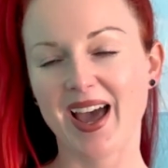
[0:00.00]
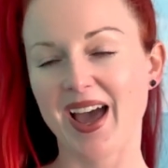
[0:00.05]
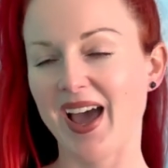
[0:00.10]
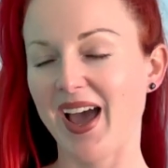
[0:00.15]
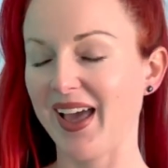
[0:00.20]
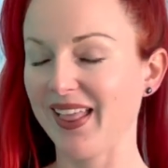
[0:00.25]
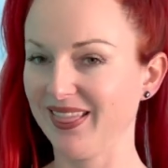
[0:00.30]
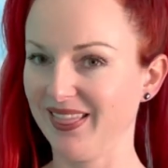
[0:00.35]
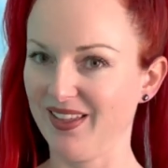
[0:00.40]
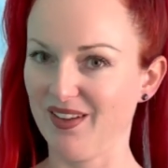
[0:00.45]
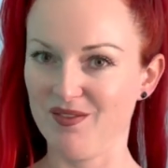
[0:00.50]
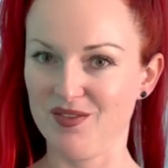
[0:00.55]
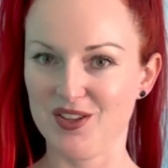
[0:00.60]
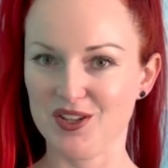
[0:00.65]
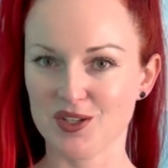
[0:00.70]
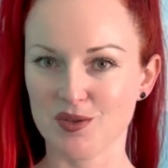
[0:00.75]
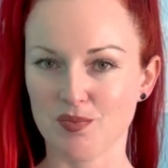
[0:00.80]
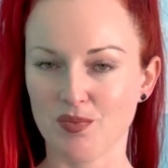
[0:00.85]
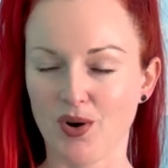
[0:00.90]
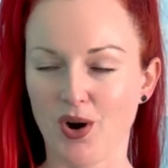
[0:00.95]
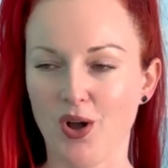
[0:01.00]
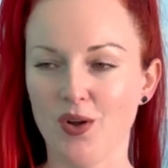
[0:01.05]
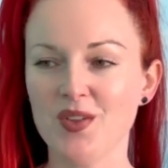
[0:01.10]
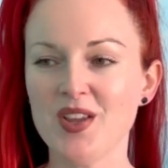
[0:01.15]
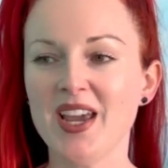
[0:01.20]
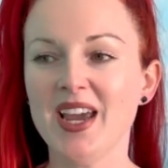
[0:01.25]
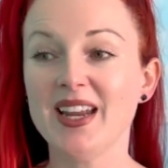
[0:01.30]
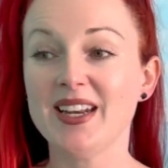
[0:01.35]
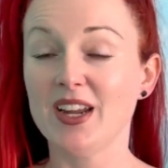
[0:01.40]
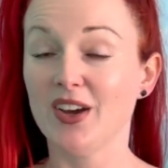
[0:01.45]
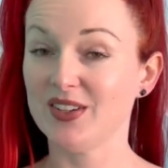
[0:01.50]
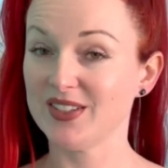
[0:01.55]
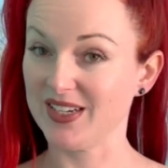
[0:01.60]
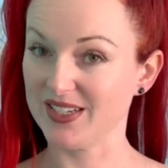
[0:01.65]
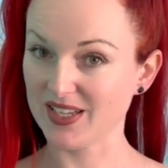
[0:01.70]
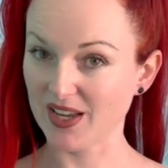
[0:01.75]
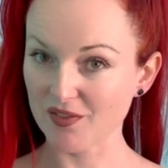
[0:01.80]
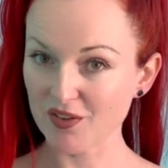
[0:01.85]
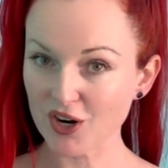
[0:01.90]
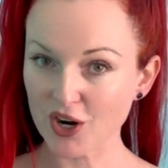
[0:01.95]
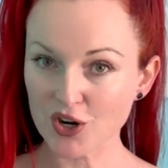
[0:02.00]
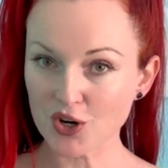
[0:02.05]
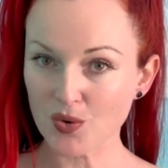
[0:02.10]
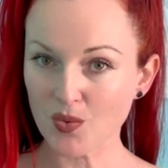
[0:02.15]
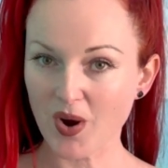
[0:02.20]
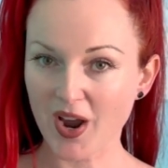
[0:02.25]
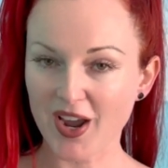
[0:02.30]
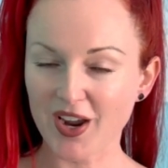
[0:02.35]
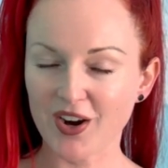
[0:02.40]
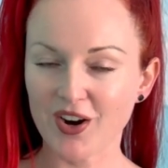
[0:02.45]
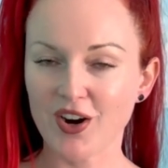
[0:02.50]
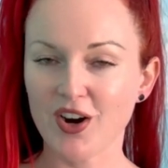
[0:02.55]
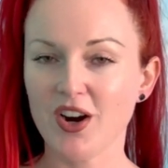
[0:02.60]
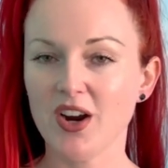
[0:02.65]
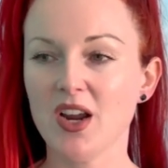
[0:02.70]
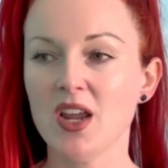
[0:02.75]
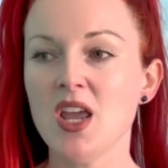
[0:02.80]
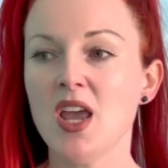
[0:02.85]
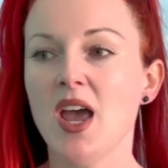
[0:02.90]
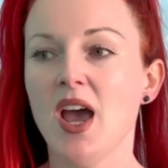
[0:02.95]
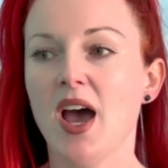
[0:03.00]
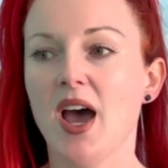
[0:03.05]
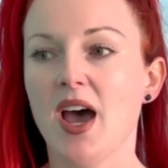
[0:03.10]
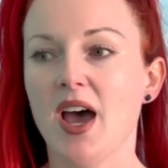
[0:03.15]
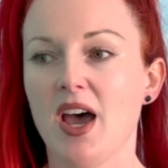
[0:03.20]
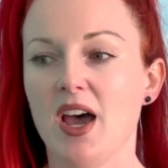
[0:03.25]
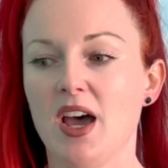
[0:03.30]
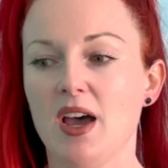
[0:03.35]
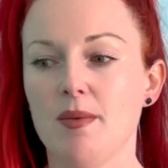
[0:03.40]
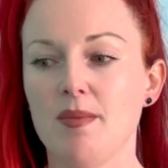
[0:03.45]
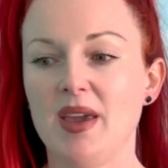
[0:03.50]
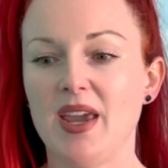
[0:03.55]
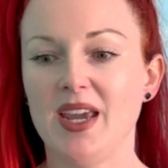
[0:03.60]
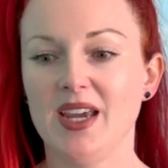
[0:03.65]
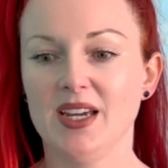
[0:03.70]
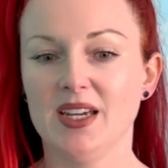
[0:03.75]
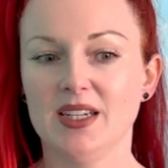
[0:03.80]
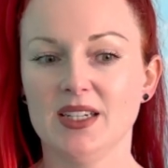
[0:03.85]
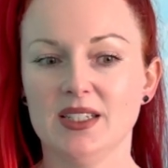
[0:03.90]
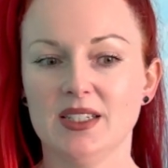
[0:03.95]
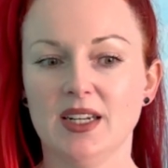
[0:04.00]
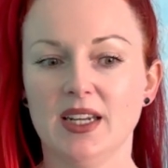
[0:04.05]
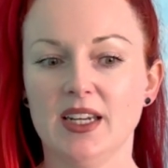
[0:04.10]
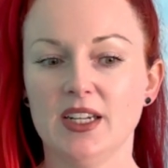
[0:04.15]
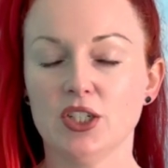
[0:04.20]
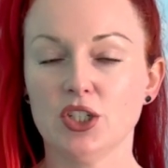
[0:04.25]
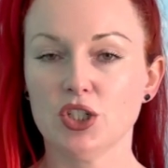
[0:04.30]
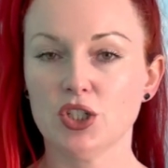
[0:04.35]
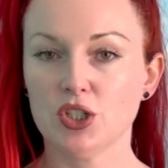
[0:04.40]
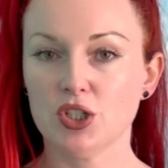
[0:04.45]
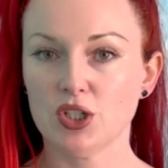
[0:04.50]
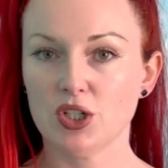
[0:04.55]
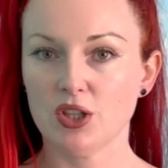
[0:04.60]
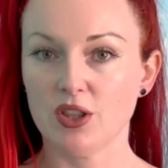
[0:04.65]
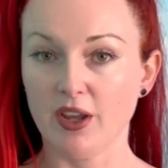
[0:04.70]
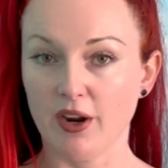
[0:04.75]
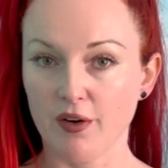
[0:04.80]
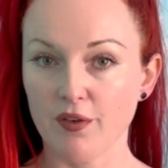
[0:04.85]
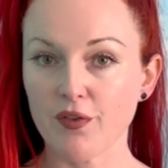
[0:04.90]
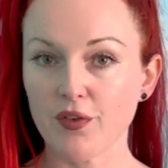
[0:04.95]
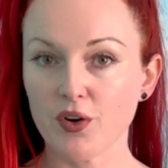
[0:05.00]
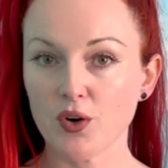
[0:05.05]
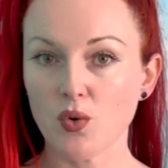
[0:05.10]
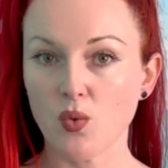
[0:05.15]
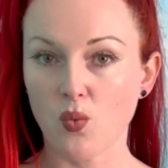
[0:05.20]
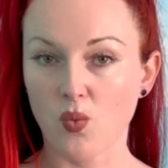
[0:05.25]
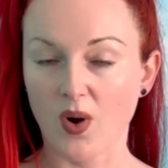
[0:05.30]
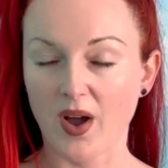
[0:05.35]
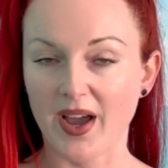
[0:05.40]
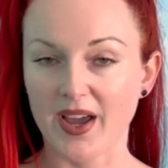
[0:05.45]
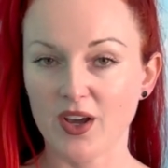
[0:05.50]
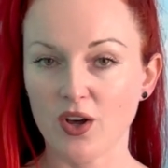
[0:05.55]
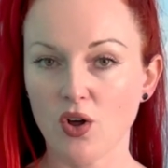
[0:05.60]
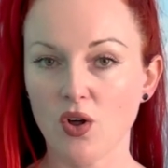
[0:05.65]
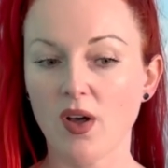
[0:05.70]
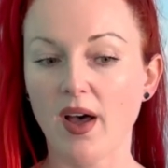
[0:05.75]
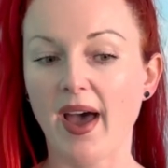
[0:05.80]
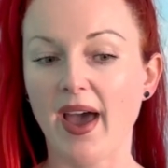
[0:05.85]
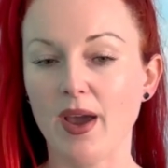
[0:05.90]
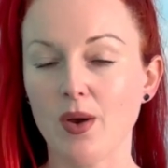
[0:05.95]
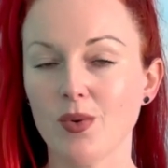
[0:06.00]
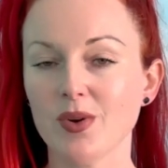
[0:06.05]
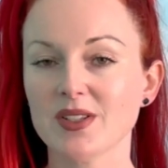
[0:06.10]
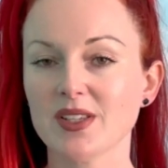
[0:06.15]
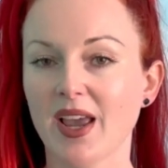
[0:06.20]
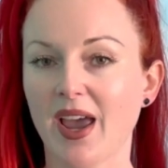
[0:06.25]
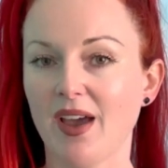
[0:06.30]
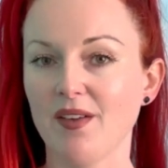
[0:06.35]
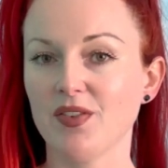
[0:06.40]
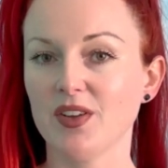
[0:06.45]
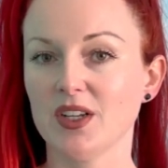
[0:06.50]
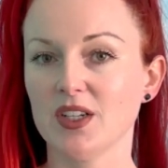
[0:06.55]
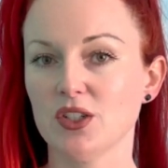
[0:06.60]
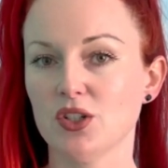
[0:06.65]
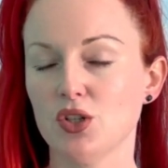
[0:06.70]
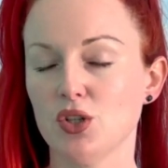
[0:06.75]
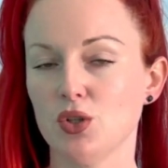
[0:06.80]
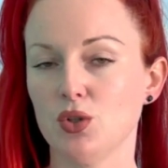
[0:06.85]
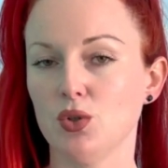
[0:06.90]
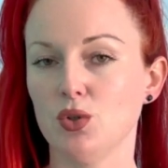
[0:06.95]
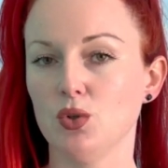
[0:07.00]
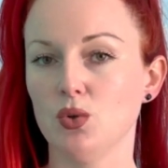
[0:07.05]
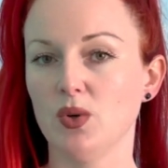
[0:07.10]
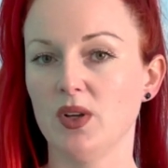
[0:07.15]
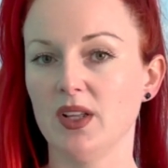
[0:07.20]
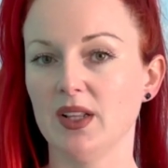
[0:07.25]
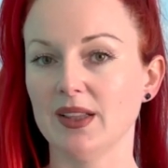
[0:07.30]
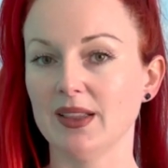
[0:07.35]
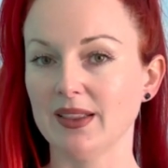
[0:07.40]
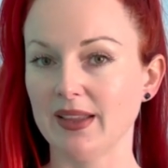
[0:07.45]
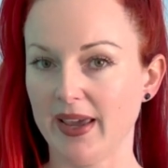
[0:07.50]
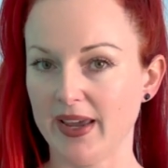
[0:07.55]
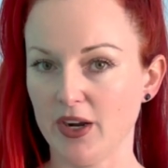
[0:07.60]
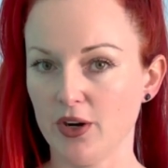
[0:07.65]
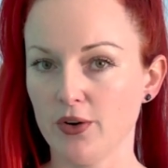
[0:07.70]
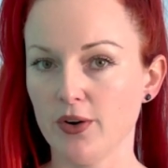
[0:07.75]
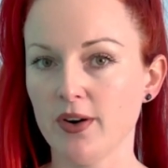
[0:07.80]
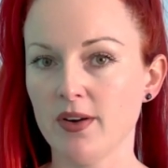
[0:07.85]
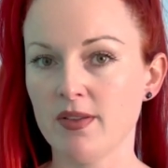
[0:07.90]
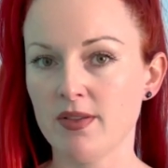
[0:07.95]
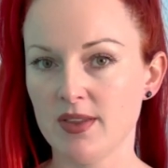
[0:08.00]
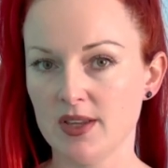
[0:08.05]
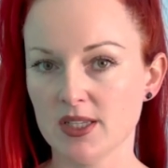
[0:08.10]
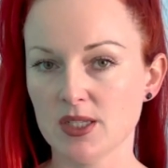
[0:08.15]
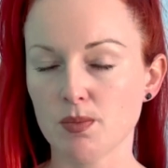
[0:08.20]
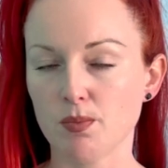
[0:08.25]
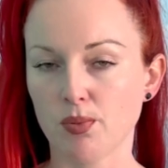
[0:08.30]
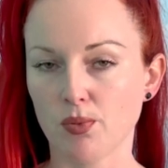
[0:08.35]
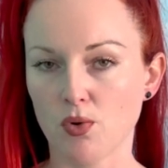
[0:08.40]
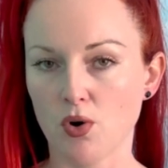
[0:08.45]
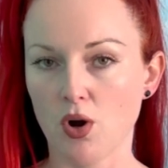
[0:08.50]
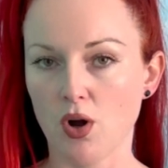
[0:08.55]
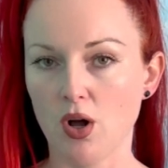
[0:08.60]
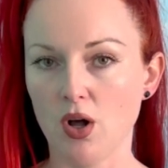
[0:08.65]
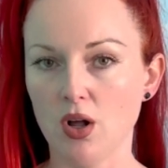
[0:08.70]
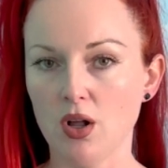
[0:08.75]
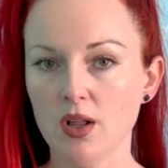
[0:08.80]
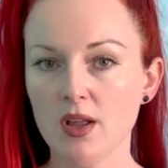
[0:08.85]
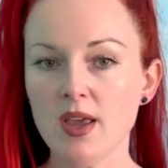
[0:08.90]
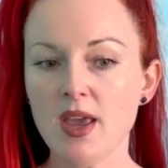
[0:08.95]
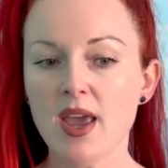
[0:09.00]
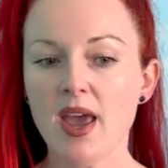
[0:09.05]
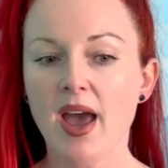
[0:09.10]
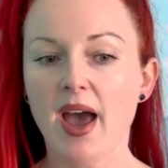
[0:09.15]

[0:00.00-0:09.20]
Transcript: I love this bra. Now it does have an underwire um, and it there for a while, I was having to layer this bra.